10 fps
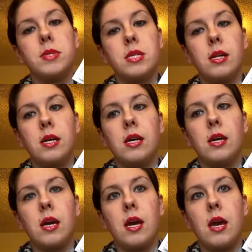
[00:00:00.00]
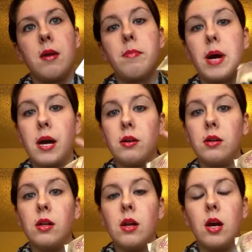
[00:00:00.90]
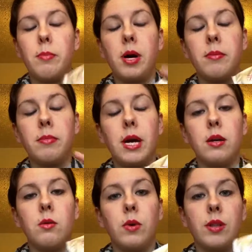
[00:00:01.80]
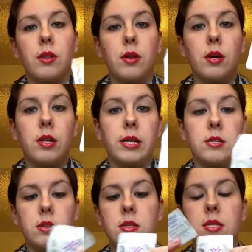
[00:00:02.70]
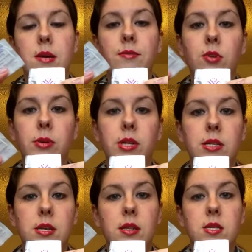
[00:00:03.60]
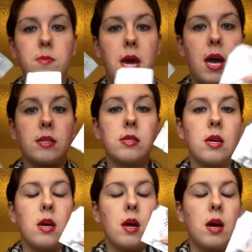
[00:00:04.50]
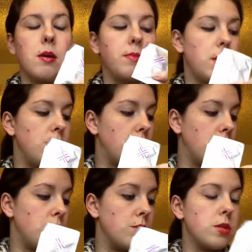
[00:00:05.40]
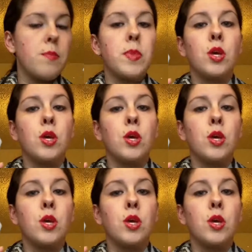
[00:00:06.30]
selling a bottle, a pump bottle with the cleanser, the same formula that's on these pads that you can use.